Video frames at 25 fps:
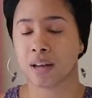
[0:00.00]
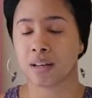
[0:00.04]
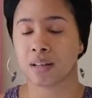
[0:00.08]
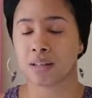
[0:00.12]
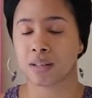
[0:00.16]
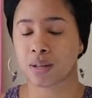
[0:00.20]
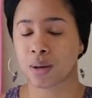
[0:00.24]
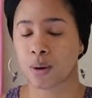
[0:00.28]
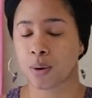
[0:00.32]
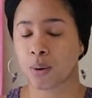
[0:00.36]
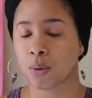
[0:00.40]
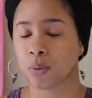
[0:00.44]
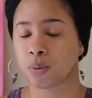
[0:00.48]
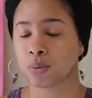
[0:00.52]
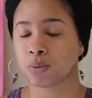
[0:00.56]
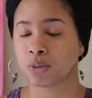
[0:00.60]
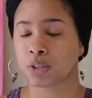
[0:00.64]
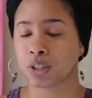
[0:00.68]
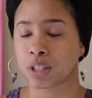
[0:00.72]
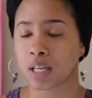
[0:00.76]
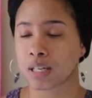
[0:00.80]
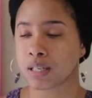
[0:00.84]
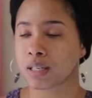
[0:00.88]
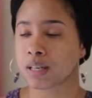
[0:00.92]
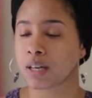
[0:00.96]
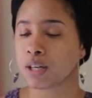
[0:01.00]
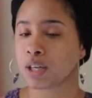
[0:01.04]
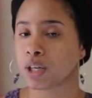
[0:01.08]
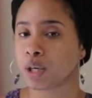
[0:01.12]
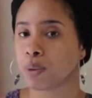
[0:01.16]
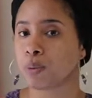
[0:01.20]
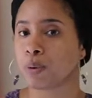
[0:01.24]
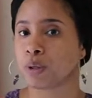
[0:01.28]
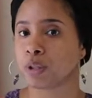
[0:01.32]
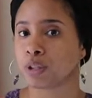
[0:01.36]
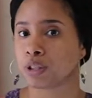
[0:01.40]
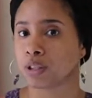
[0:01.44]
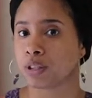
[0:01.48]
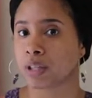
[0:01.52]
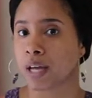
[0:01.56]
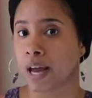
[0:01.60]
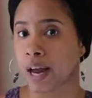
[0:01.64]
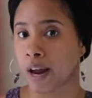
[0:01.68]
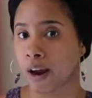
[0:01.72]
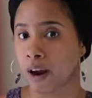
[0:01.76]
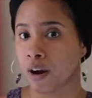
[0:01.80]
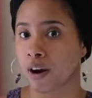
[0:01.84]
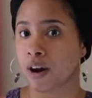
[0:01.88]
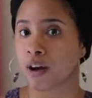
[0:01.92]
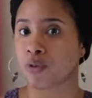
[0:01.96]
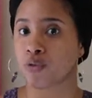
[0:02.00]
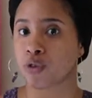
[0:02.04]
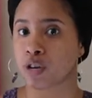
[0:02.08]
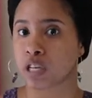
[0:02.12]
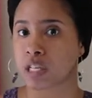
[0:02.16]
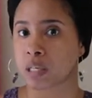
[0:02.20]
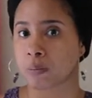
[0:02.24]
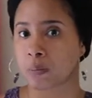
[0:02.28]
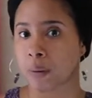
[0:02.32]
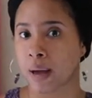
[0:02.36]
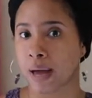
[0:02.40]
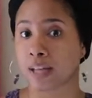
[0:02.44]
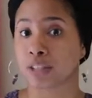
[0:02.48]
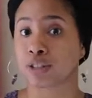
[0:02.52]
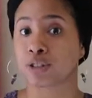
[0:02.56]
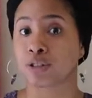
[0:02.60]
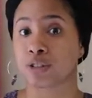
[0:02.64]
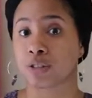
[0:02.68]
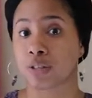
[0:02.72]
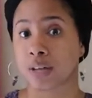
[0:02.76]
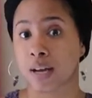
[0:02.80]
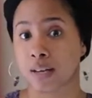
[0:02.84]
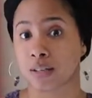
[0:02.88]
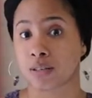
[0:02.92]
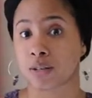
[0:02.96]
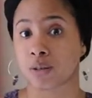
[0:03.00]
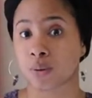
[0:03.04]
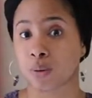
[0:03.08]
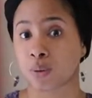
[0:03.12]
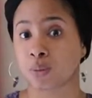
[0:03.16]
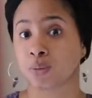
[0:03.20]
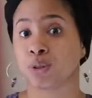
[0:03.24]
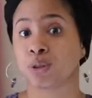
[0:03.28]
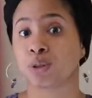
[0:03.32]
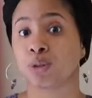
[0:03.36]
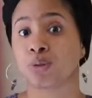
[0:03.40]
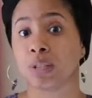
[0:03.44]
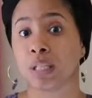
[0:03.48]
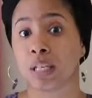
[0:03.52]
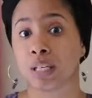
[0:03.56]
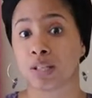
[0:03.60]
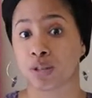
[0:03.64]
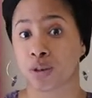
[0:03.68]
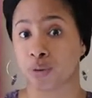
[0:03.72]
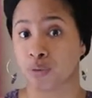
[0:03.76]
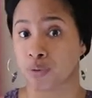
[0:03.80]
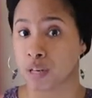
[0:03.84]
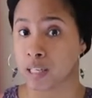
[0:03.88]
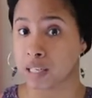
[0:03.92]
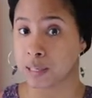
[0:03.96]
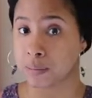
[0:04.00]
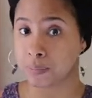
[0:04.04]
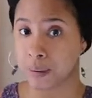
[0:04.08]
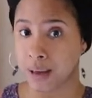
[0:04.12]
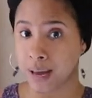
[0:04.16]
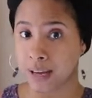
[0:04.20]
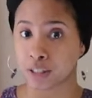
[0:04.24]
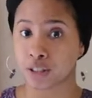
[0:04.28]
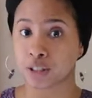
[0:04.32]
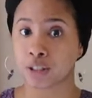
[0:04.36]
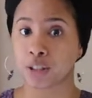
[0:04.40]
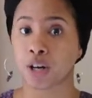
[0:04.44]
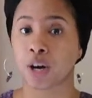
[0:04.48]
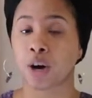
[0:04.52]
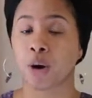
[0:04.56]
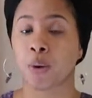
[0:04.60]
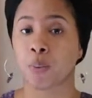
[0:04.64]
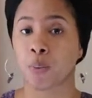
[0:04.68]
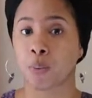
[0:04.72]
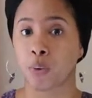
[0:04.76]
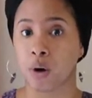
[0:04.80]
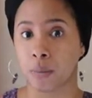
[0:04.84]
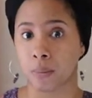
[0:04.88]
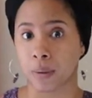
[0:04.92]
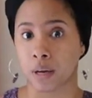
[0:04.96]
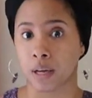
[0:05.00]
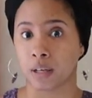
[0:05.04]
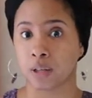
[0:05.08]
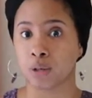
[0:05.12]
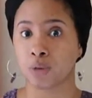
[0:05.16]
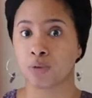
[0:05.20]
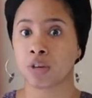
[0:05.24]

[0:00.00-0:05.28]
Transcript: So just like you would care and respect your testicles, you need to respect a woman.